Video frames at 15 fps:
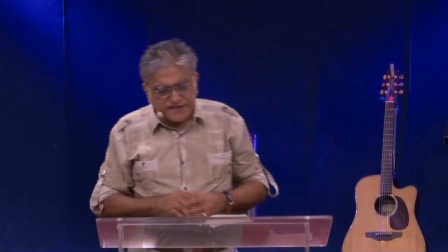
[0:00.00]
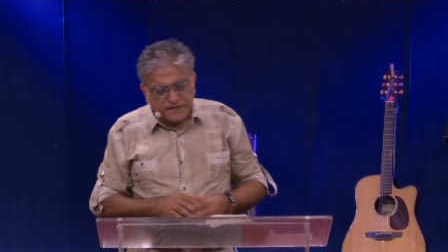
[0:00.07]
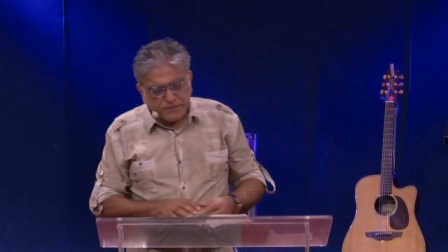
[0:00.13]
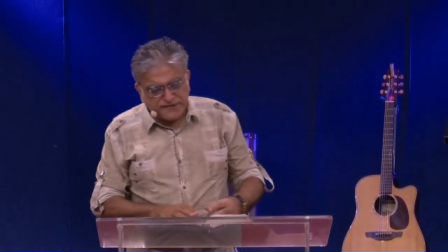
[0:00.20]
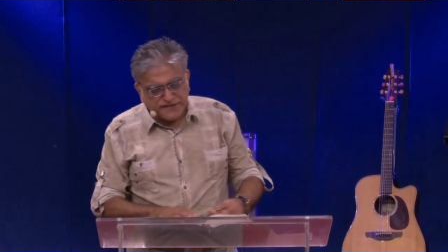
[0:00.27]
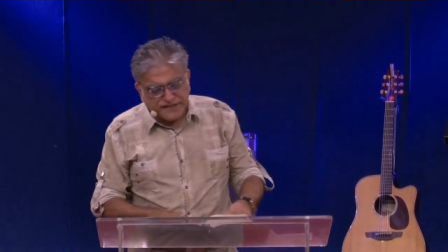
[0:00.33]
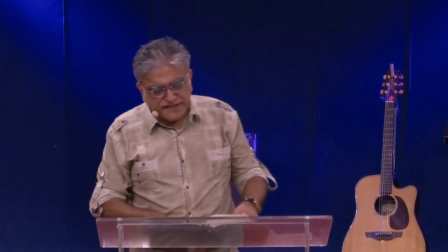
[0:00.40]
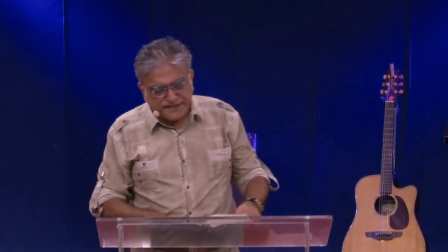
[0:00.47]
number
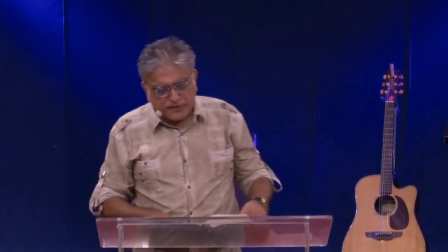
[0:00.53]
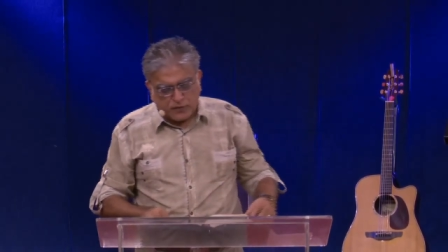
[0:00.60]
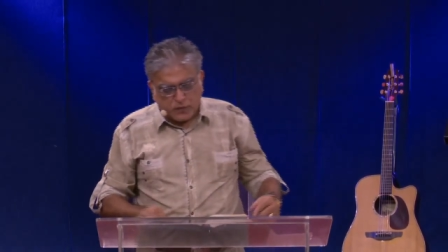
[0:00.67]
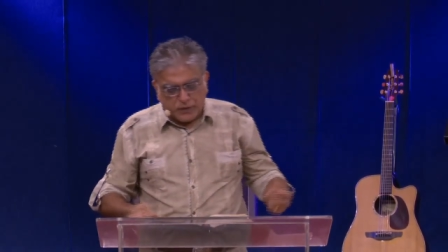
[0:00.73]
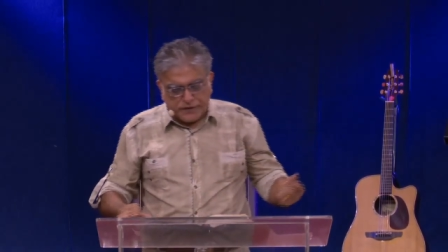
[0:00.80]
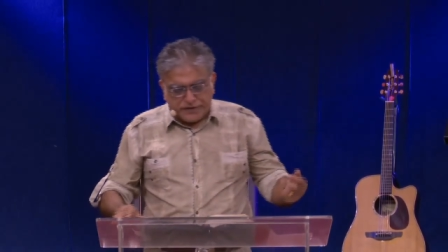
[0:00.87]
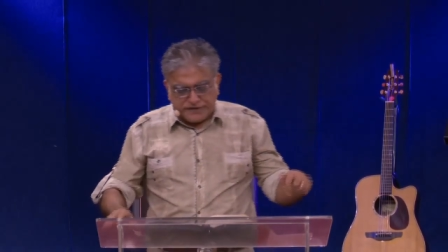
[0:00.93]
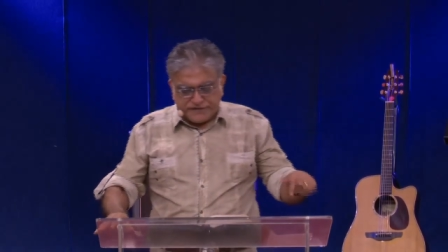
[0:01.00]
6
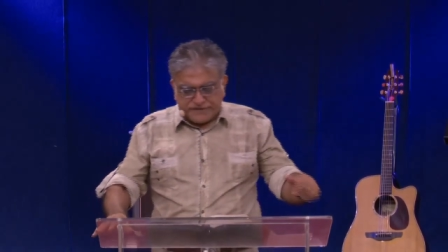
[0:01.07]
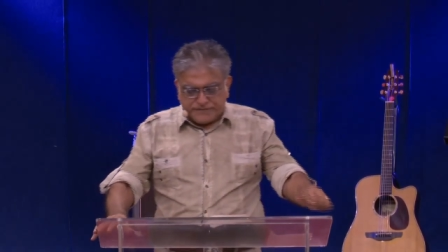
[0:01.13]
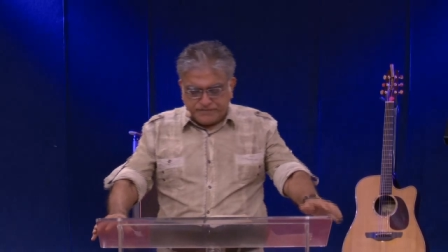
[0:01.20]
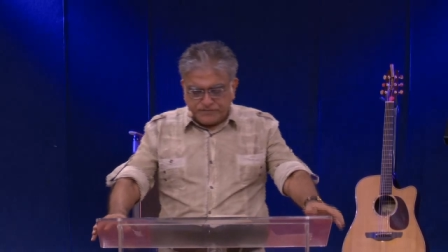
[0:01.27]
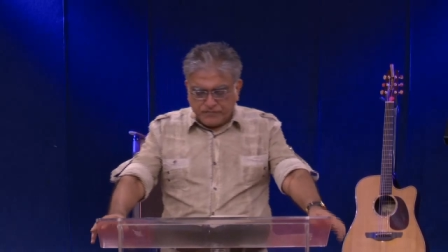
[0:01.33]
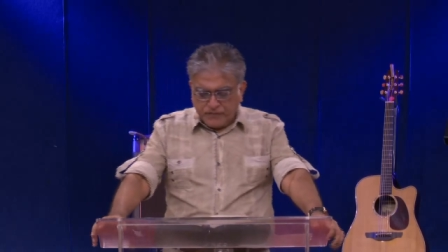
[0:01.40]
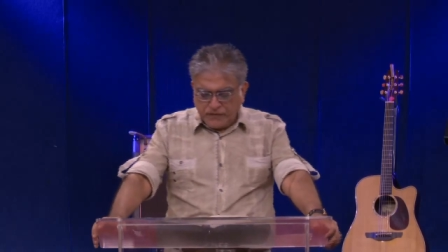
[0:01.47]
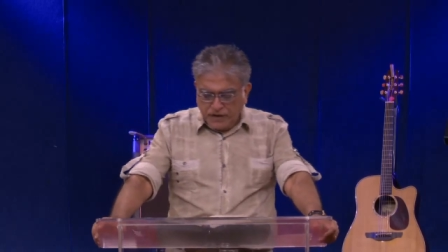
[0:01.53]
onwards.
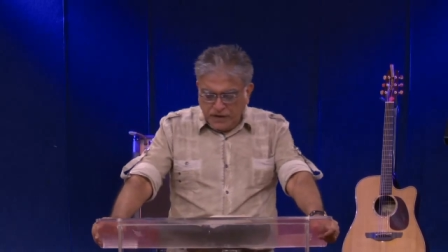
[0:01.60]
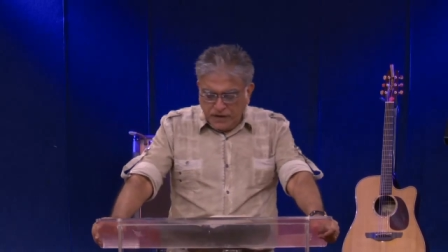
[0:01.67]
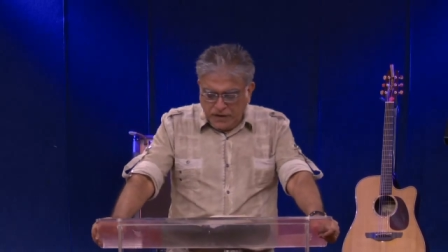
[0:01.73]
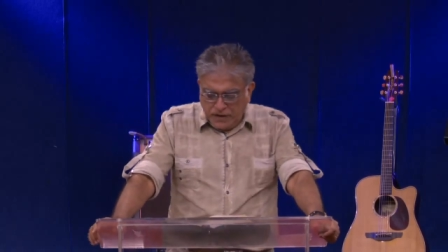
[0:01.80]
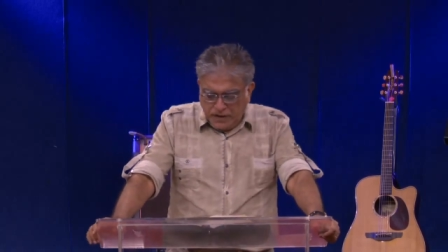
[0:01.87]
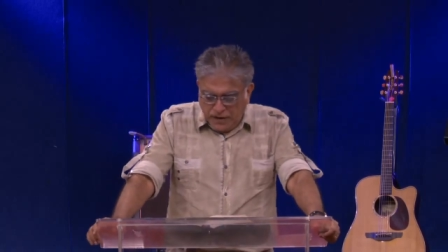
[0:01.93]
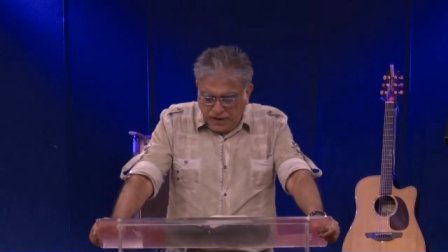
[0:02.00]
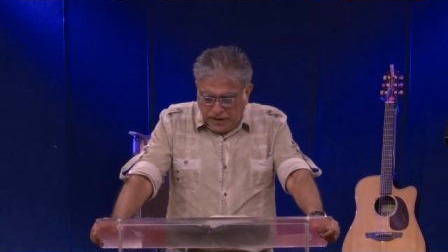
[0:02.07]

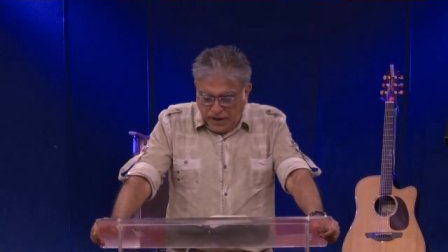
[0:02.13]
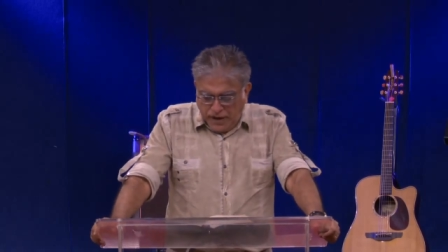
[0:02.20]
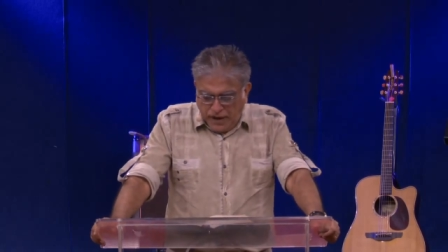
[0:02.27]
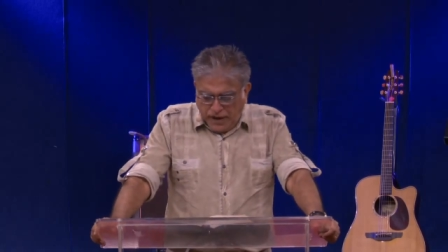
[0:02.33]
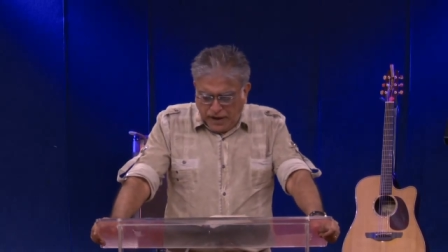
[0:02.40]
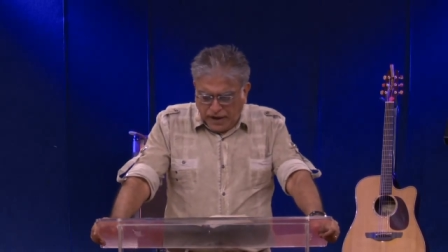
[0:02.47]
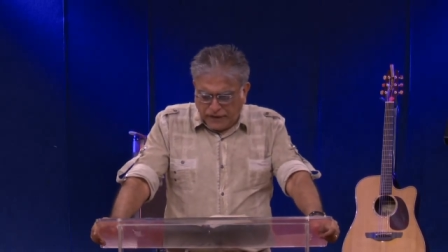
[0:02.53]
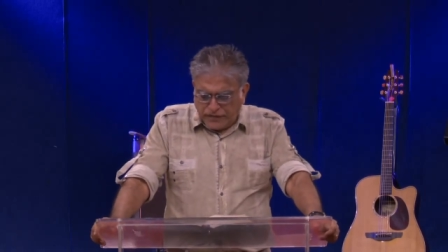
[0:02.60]

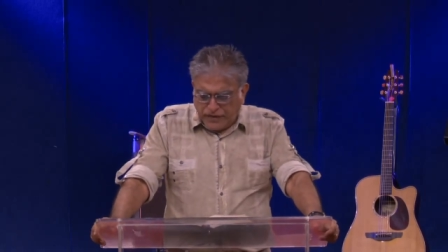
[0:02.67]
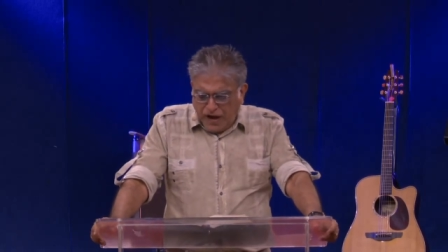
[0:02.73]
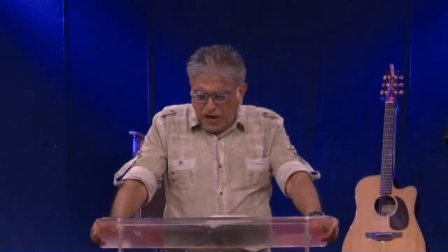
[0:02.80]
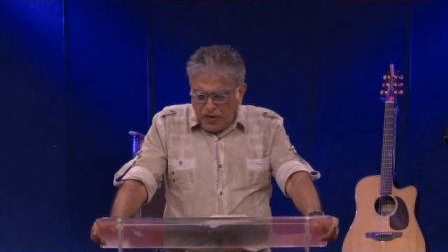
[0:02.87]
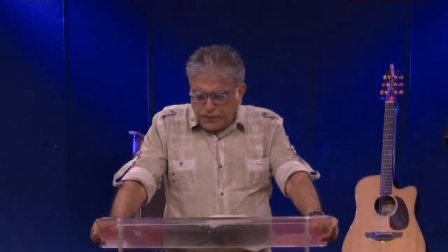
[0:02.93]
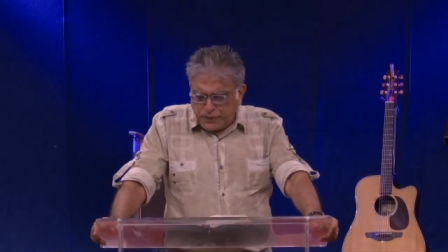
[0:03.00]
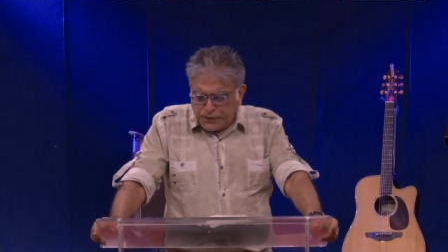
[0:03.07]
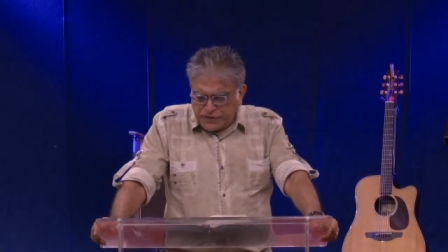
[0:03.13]
If thou
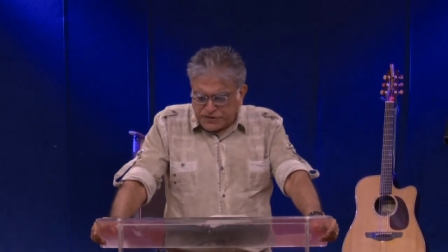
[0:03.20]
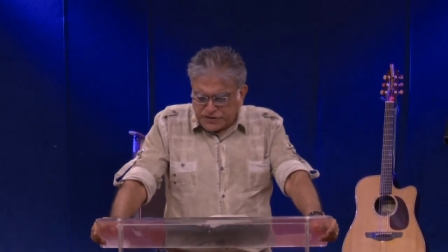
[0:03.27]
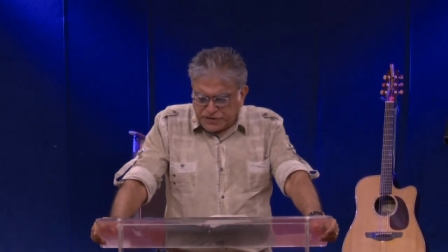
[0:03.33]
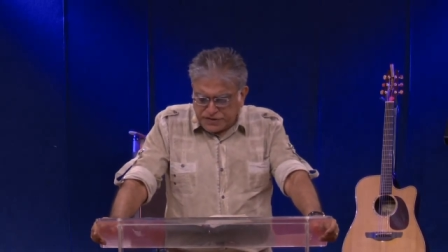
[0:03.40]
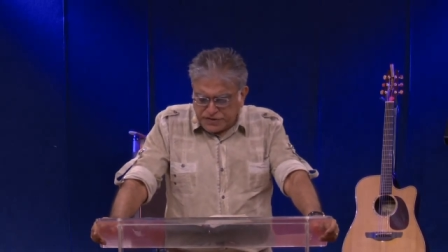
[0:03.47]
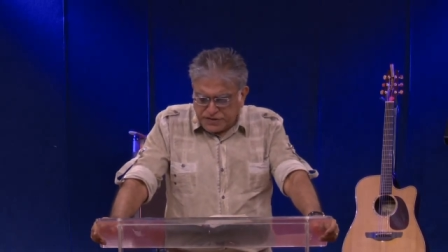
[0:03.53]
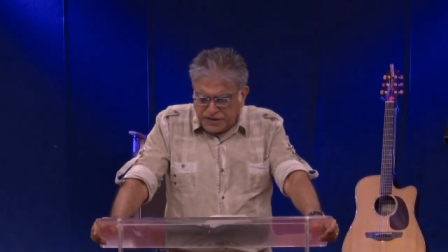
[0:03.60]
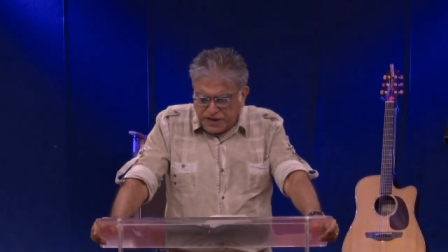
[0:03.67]

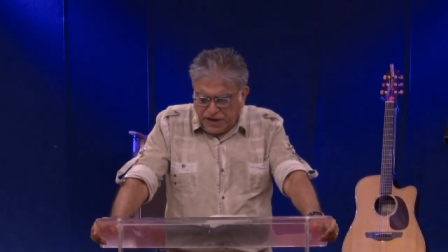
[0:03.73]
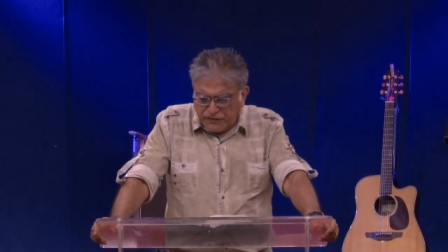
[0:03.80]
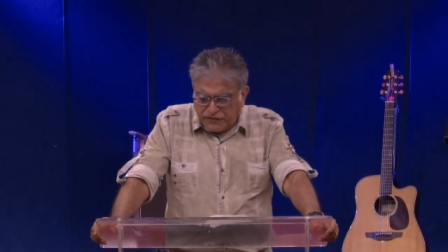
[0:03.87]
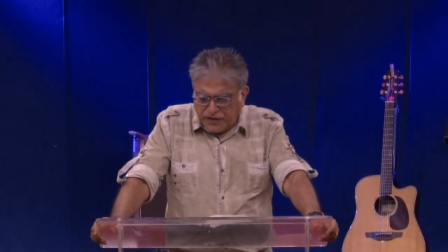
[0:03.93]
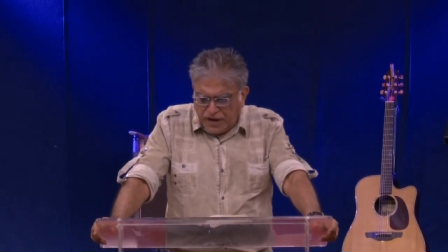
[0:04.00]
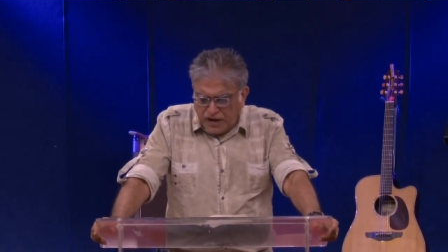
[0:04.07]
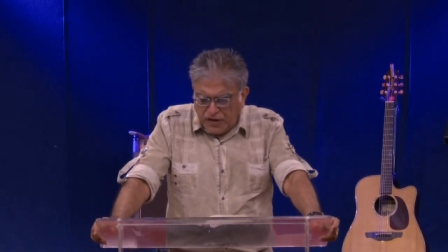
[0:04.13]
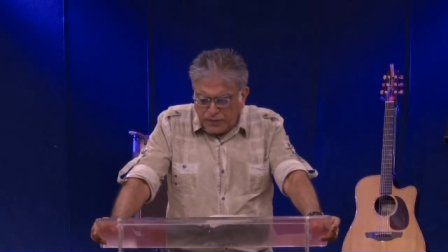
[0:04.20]

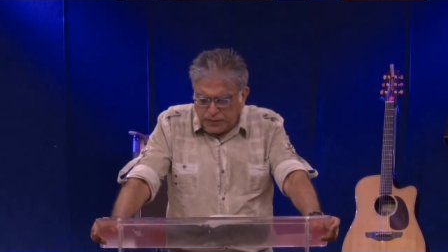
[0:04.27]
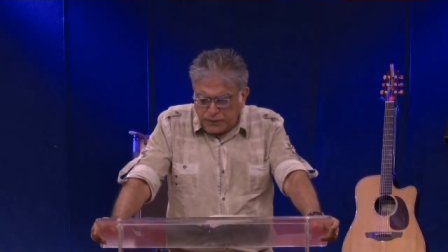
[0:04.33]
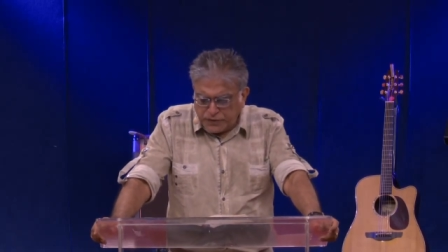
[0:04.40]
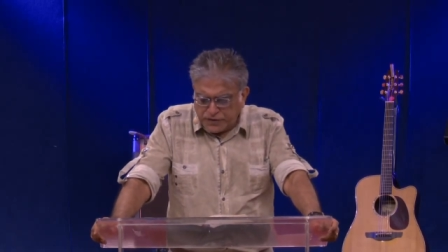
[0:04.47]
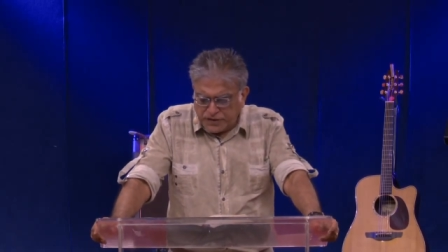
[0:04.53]
put